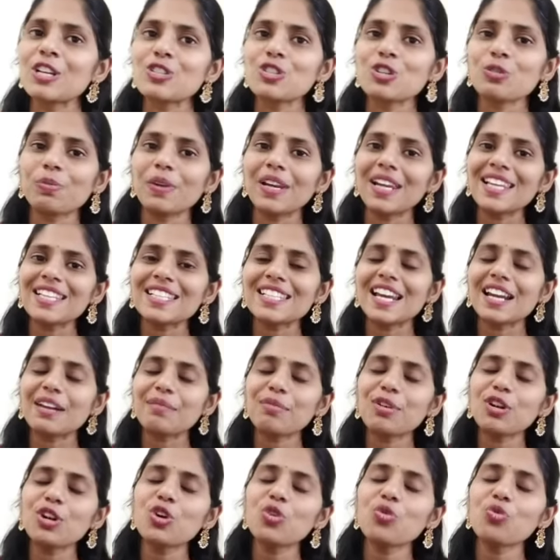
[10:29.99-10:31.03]
So please
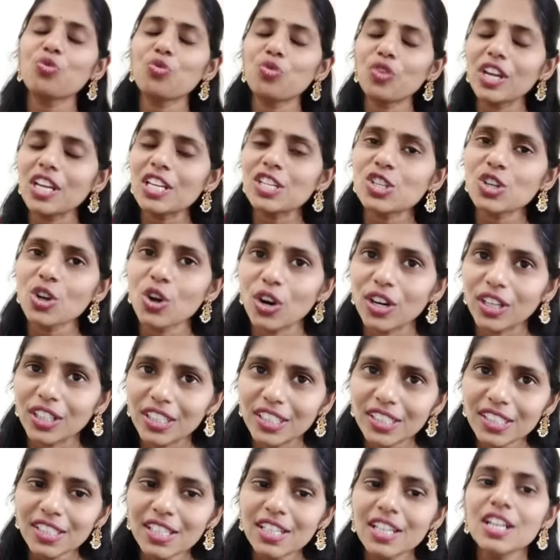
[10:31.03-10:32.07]
let me know which are
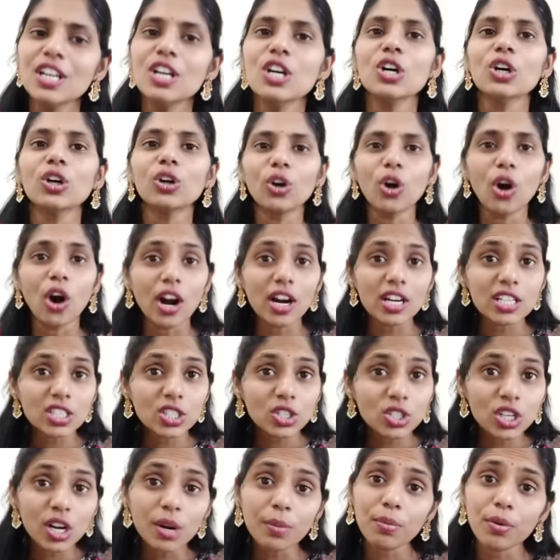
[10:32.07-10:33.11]
the
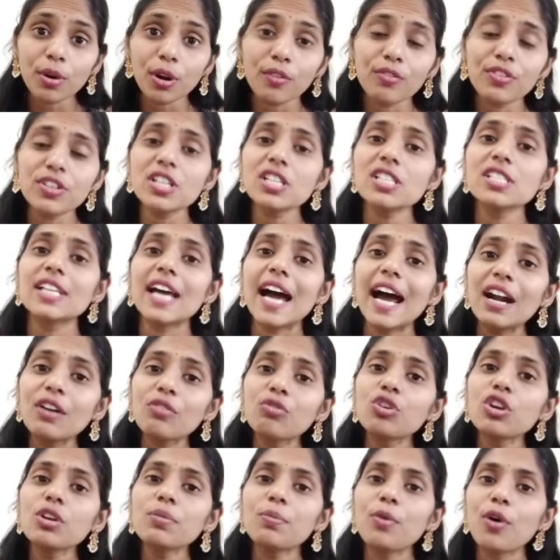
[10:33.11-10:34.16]
constitutional provisions that
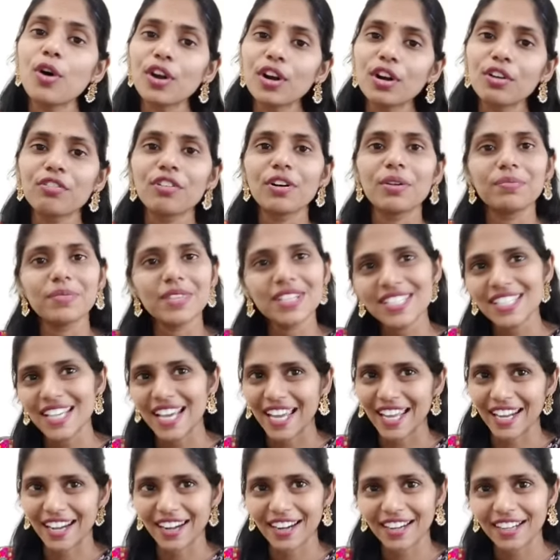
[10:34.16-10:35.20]
we borrow from this
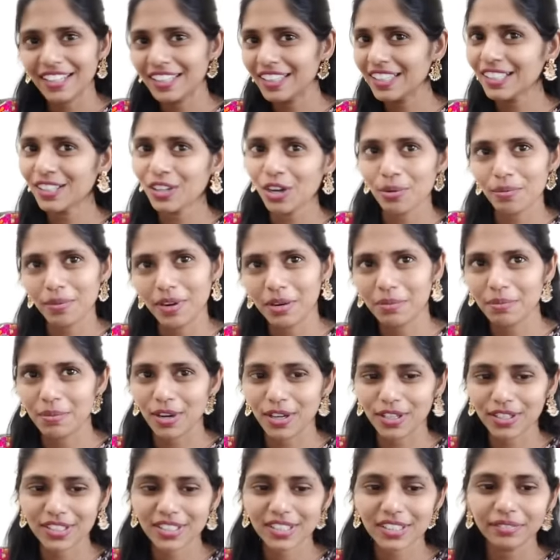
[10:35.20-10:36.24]
Ireland in the comment
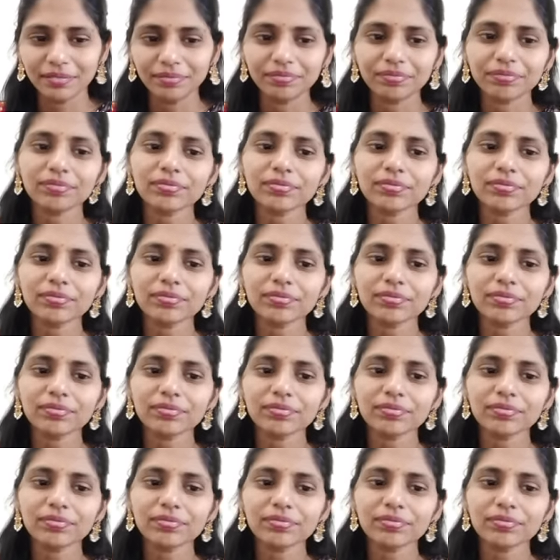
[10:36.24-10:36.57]
box.